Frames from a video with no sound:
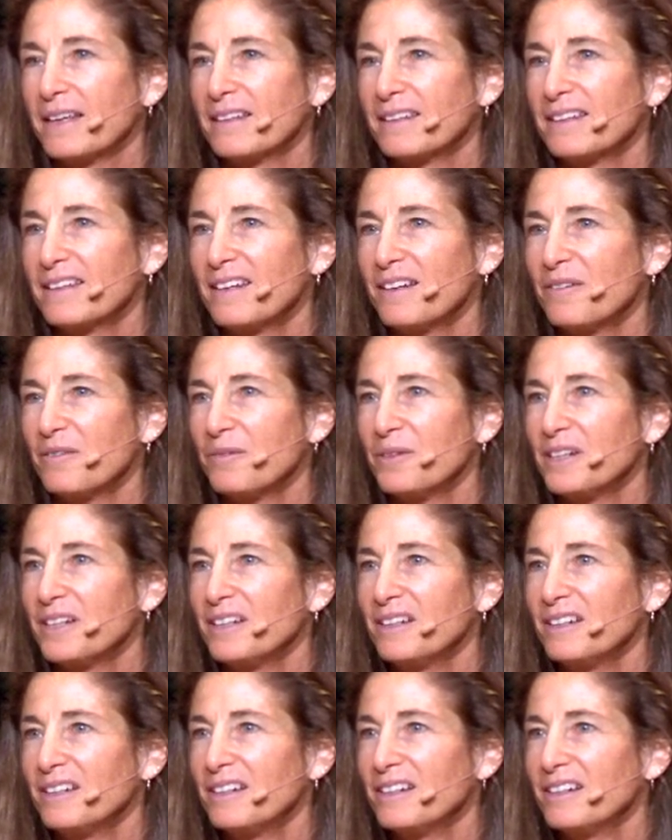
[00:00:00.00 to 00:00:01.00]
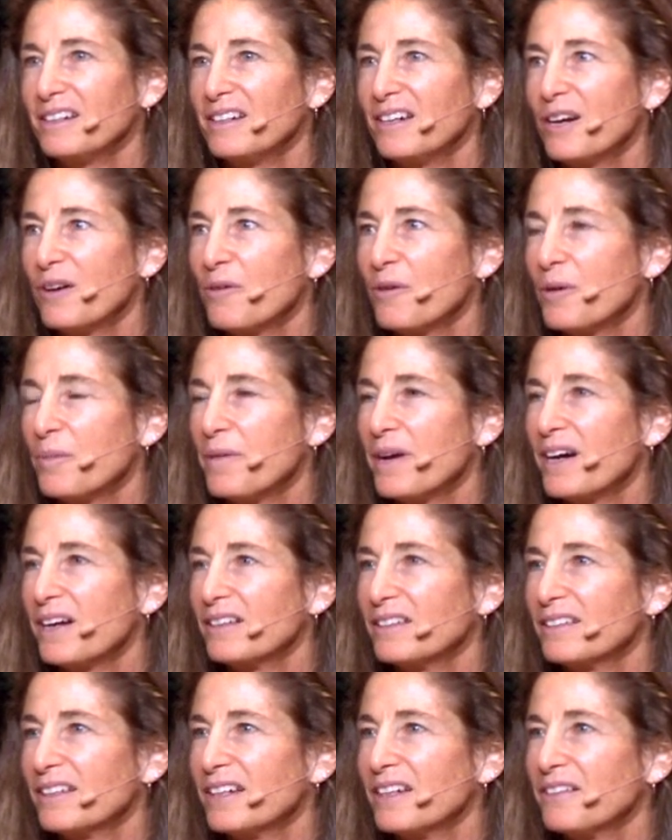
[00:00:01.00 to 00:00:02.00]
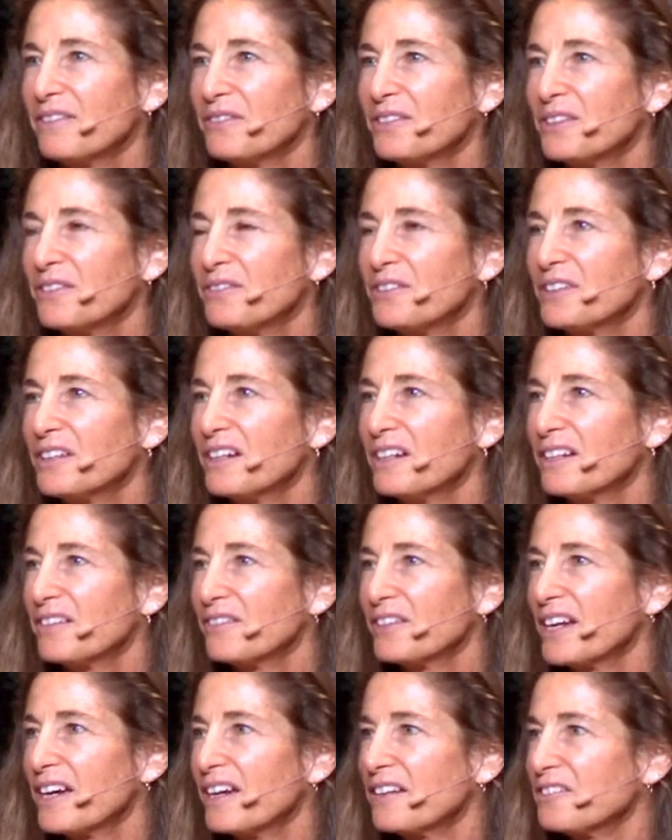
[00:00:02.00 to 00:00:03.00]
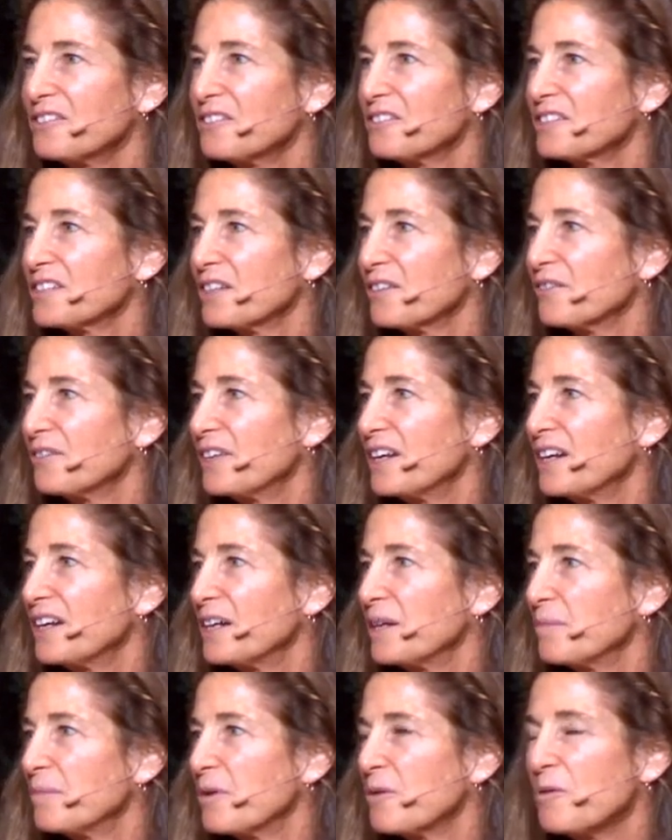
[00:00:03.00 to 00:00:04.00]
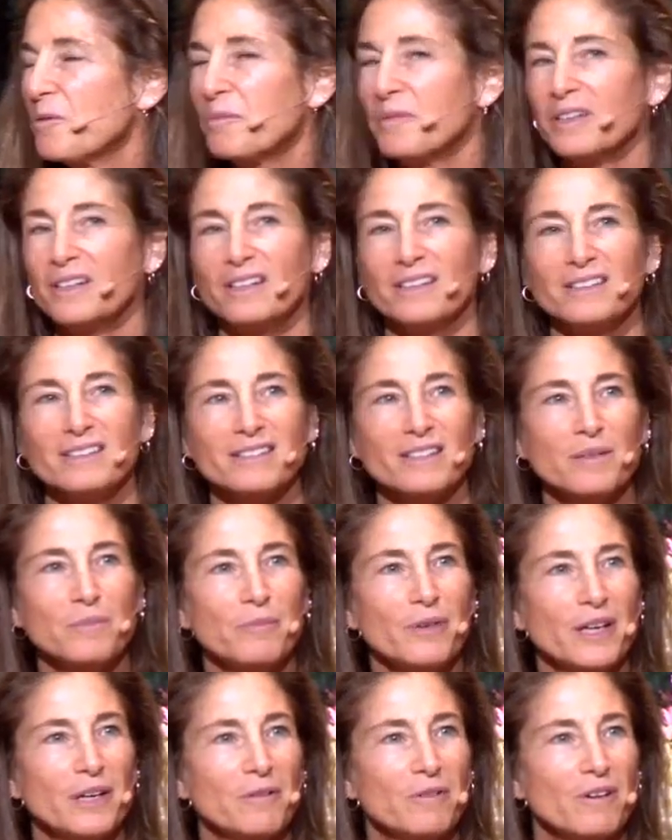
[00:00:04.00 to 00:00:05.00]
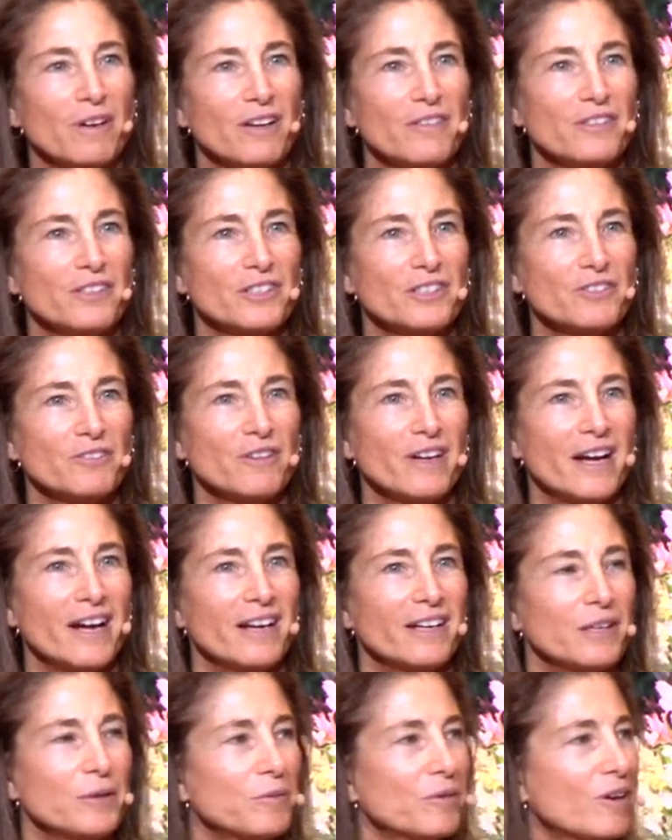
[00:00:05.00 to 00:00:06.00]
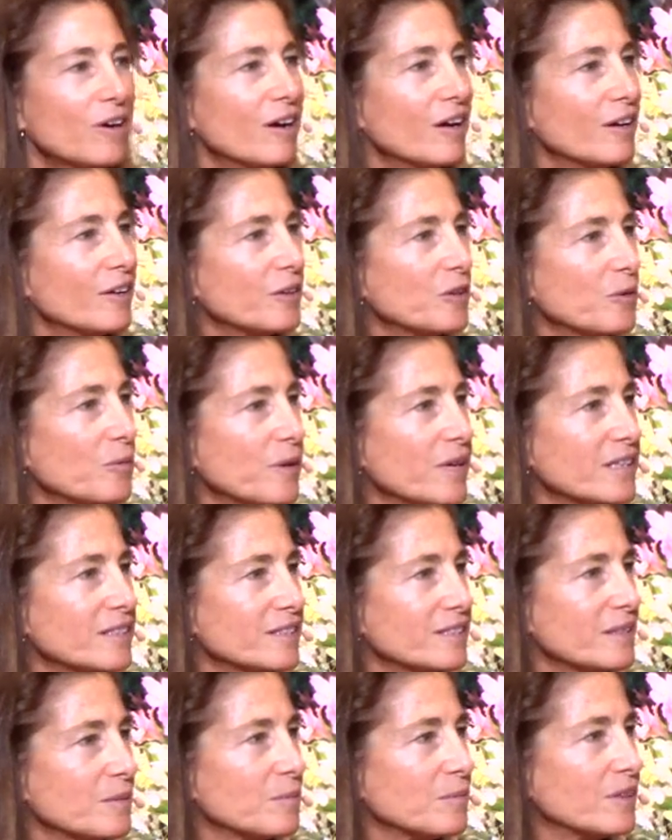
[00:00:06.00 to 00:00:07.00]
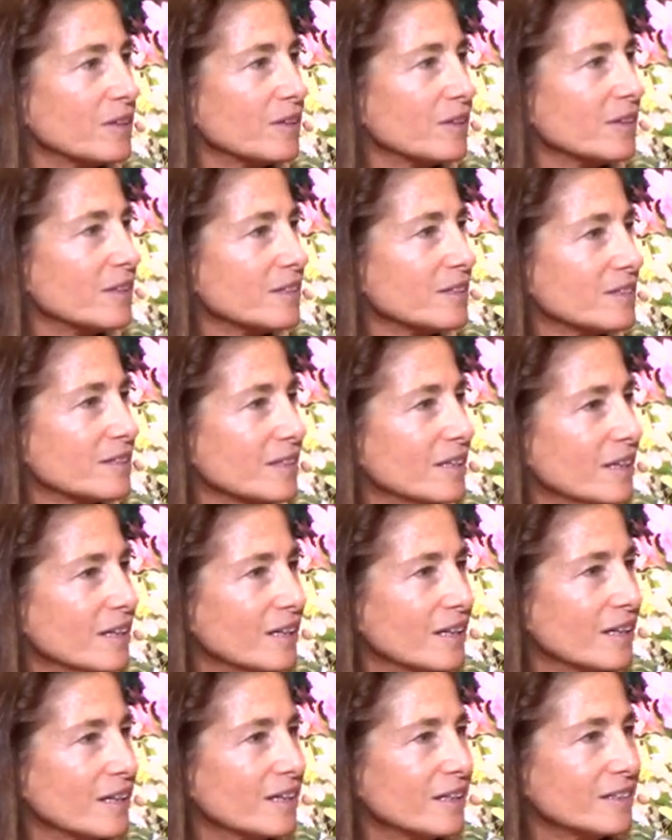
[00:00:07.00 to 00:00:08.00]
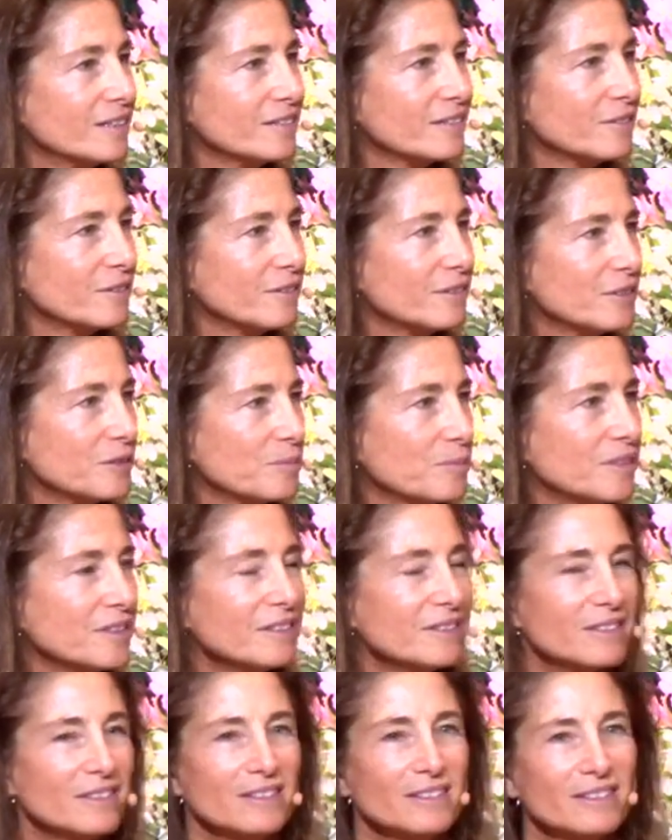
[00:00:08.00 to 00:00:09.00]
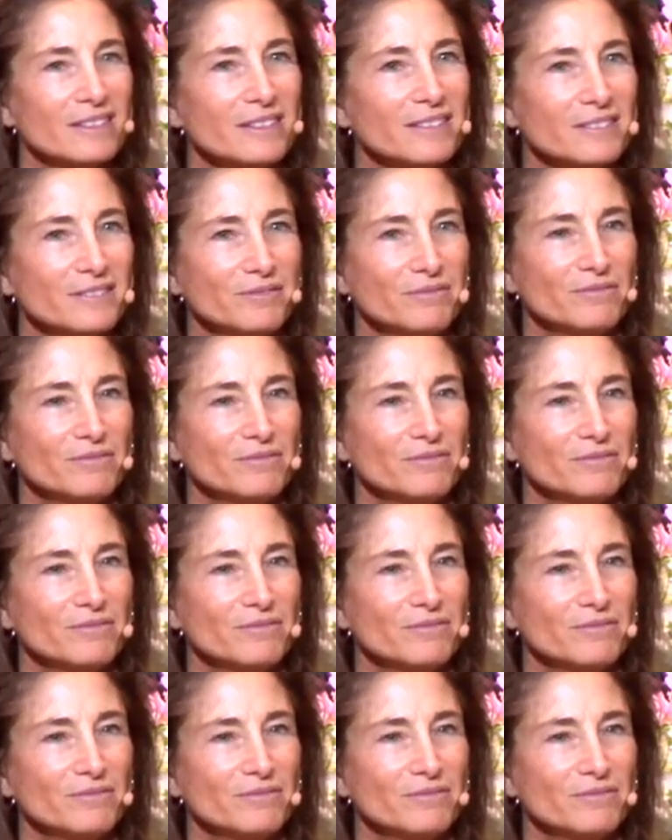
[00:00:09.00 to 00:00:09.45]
that we go about life, and if you kind of catch yourself at any moment, in some way we're on this track and we're on our way somewhere, and it's kind of serious business.